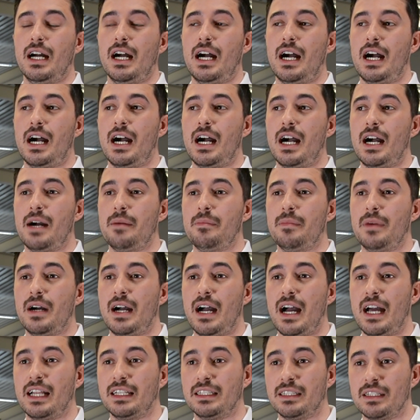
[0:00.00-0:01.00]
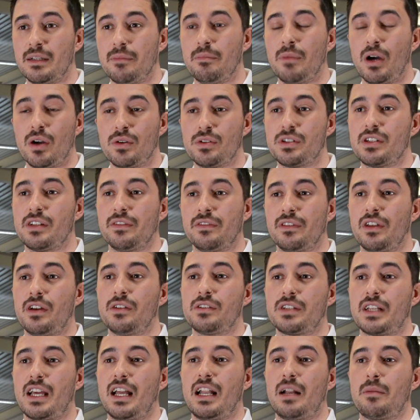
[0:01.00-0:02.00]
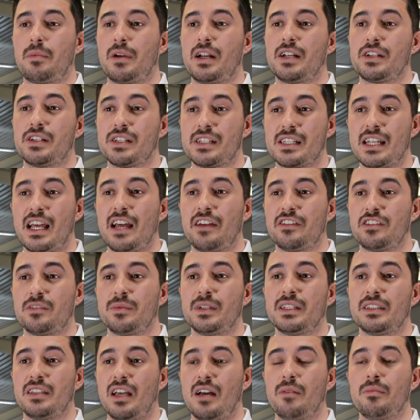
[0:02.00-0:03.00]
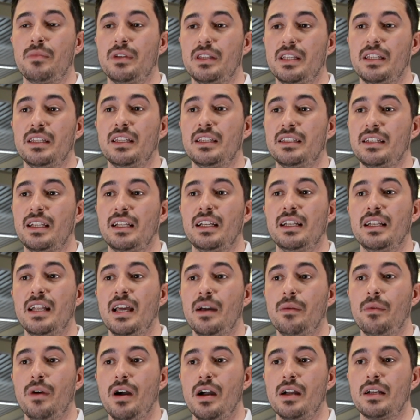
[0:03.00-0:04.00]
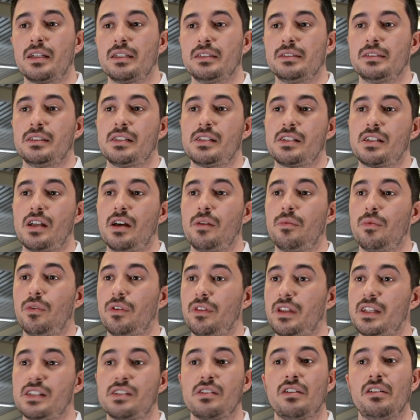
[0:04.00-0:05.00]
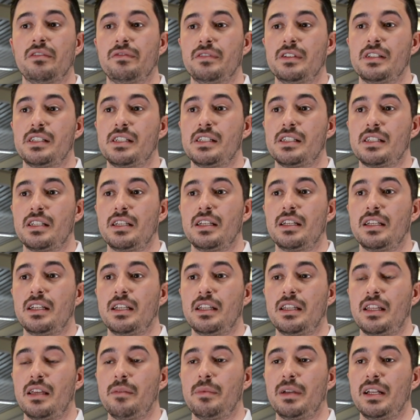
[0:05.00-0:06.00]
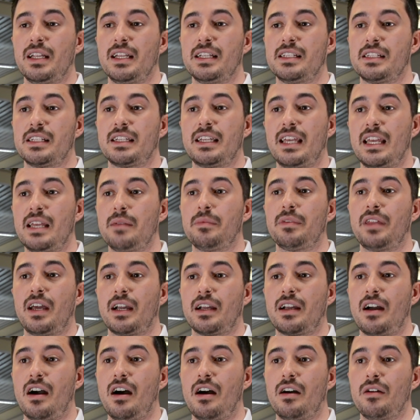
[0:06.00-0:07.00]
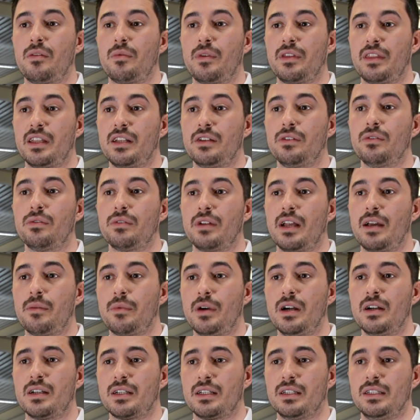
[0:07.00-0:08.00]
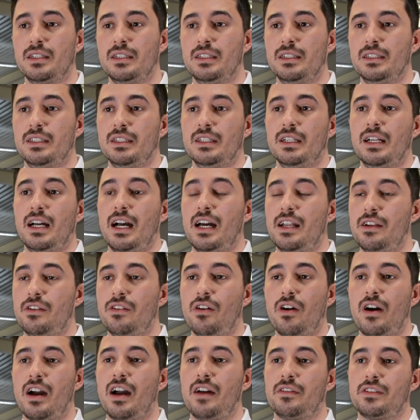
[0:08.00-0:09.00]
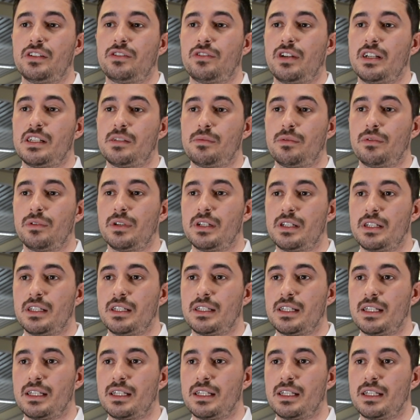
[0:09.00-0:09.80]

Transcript: And most of those calibrations have to be done within the dealer network. So what this offers is the ability to keep that car within your network and not have to transport it to the